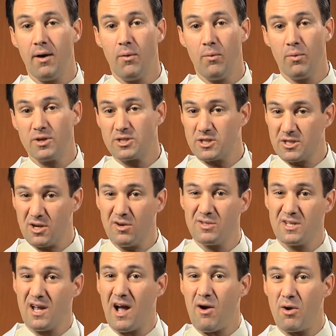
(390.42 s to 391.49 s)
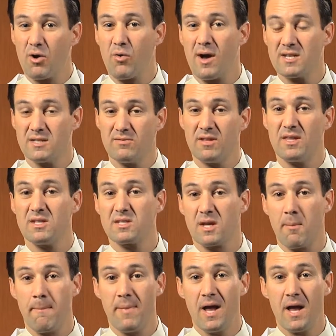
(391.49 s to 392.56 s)
which shows you how aggressive that this
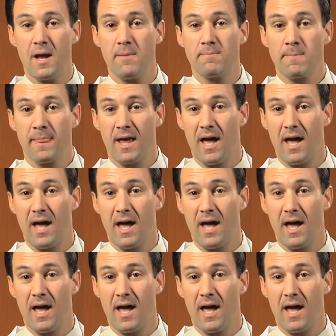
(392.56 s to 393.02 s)
can be.